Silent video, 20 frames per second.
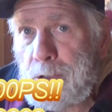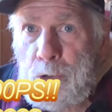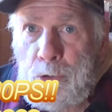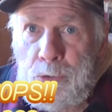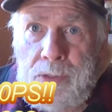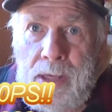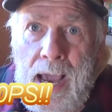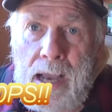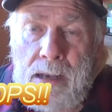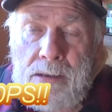
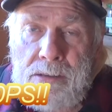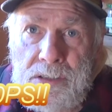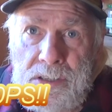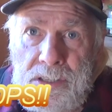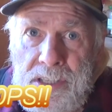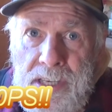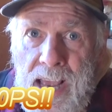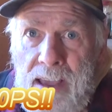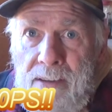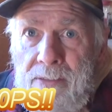
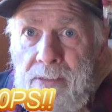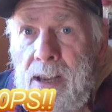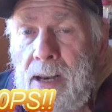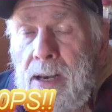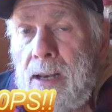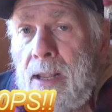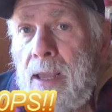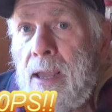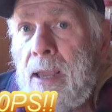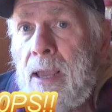
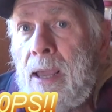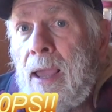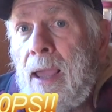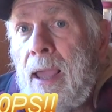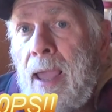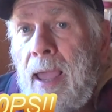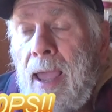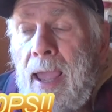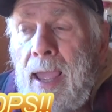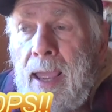2007,
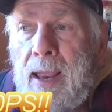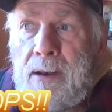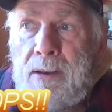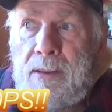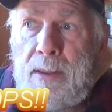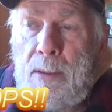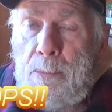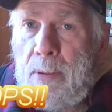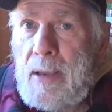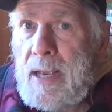
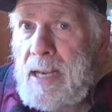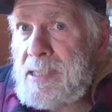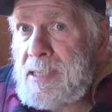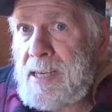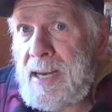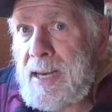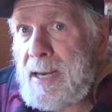and the best